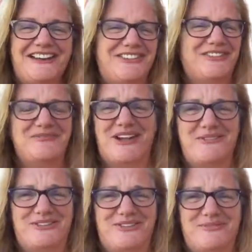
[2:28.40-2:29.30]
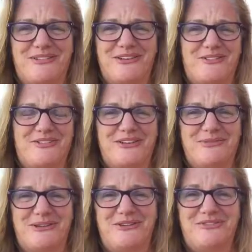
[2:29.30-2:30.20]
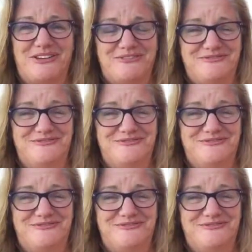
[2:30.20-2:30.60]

and sometimes it's just plain old fun to be goofy.